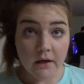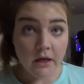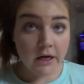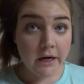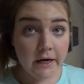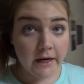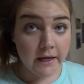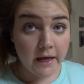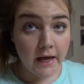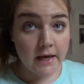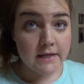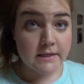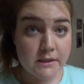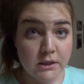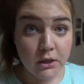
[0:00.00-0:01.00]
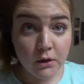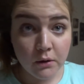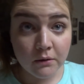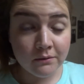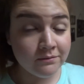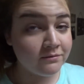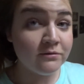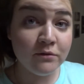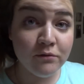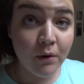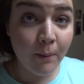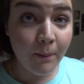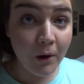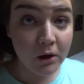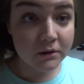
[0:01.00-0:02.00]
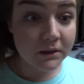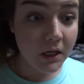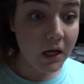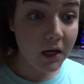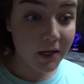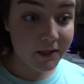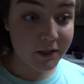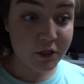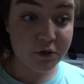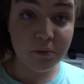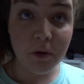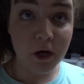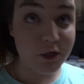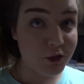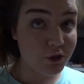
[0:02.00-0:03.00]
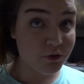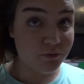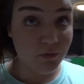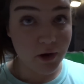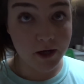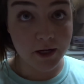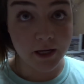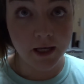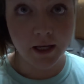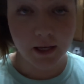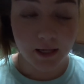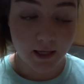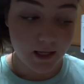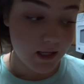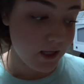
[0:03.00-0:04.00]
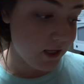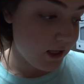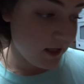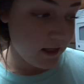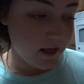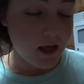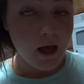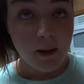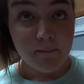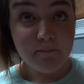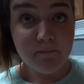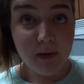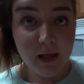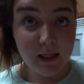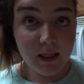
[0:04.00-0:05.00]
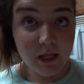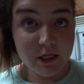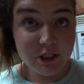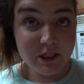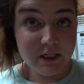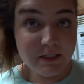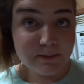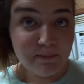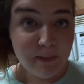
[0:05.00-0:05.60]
Alright guys, so football's on, dishwasher's running, my lunch is